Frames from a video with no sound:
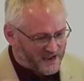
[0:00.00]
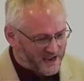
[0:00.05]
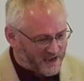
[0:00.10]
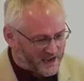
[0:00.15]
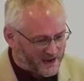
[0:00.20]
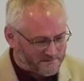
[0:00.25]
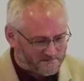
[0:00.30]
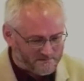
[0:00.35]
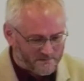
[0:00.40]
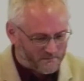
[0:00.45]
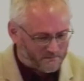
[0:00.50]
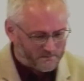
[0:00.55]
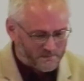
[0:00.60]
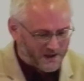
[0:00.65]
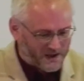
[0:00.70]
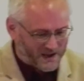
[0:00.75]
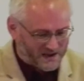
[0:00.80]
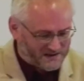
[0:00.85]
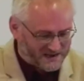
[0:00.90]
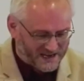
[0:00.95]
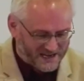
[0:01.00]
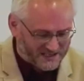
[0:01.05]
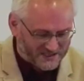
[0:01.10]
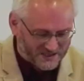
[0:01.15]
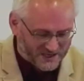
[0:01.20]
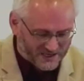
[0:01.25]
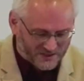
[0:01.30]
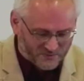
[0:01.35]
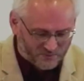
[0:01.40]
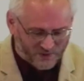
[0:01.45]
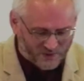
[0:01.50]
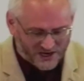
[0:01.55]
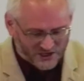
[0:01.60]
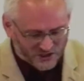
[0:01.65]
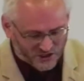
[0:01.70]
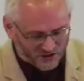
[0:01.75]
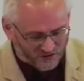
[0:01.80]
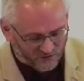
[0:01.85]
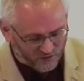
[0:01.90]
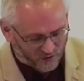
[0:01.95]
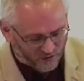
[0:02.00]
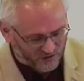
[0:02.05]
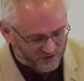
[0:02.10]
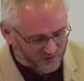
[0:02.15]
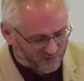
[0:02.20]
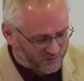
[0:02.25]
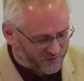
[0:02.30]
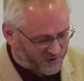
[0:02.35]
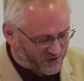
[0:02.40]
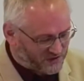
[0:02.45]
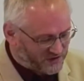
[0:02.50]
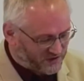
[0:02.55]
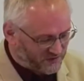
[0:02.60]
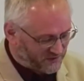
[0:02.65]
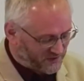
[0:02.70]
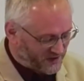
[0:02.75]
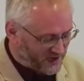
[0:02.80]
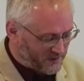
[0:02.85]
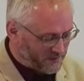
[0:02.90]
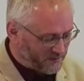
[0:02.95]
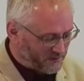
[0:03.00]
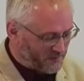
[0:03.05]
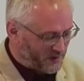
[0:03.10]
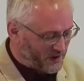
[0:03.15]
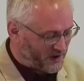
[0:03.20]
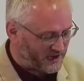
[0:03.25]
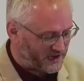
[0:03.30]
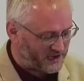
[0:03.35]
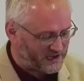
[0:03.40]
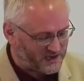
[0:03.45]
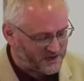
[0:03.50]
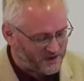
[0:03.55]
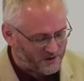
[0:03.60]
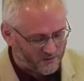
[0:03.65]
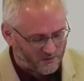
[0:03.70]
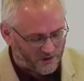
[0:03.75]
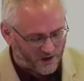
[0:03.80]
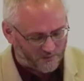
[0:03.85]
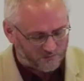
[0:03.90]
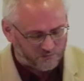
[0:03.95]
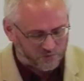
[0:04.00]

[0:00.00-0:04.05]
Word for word: And and it's, it's pictured for us beautifully by uh,